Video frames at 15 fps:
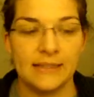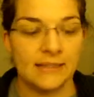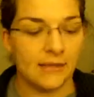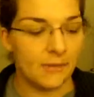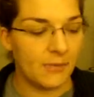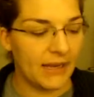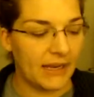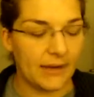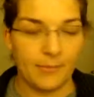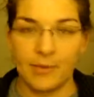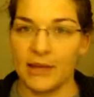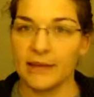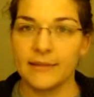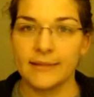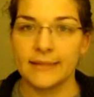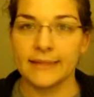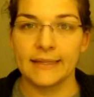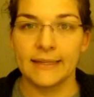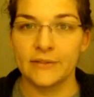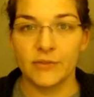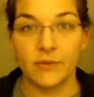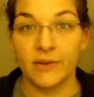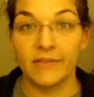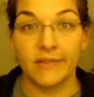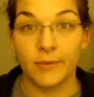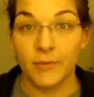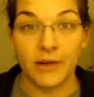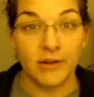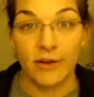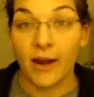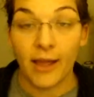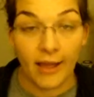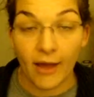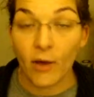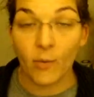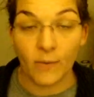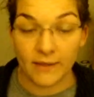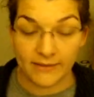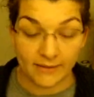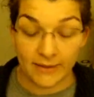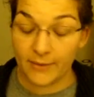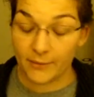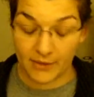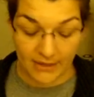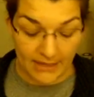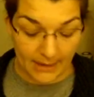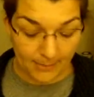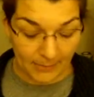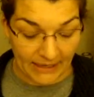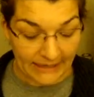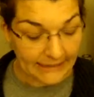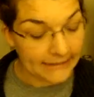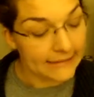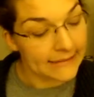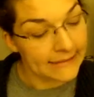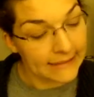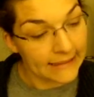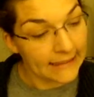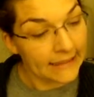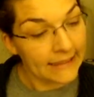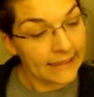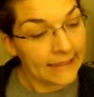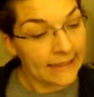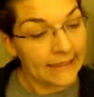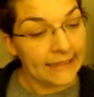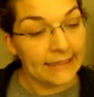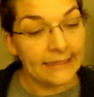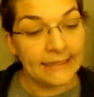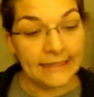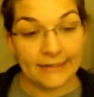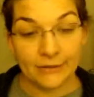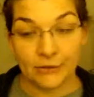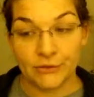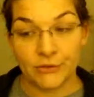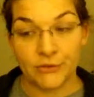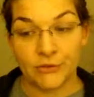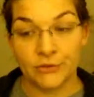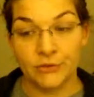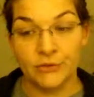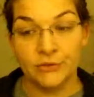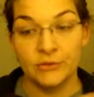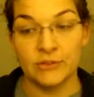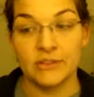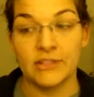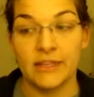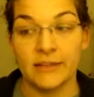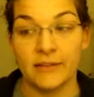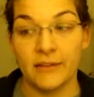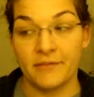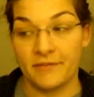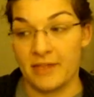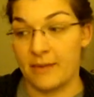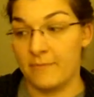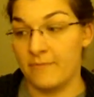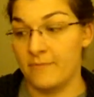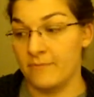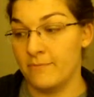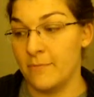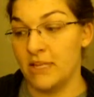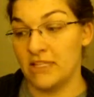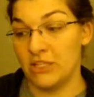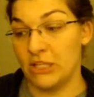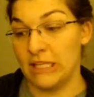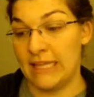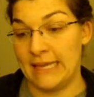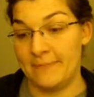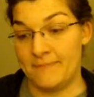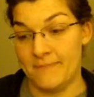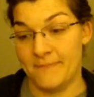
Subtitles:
These are my knit picks, in case you ever wonder. I always knit with knit picks needles, because I love them muchly.